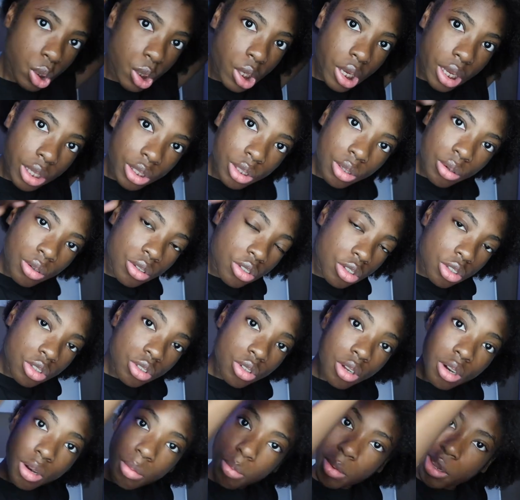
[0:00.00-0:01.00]
Yeah, so we're
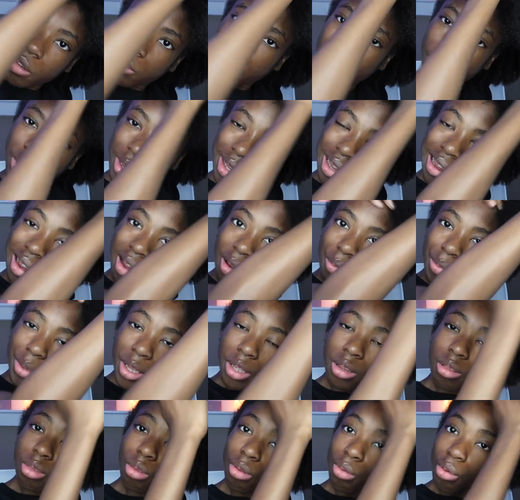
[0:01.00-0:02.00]
just gonna make sure we comb
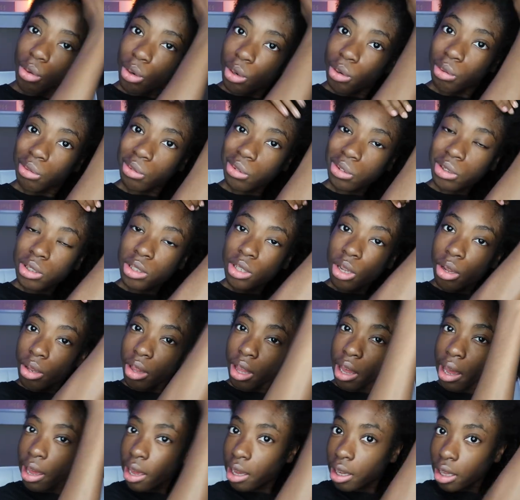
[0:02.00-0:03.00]
it through so
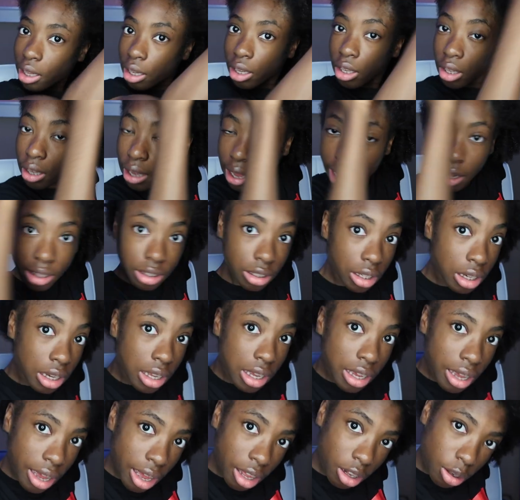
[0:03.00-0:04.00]
that it can look as
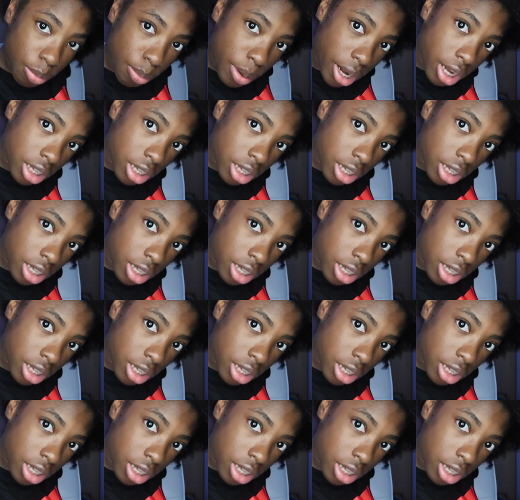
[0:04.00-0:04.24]
neat as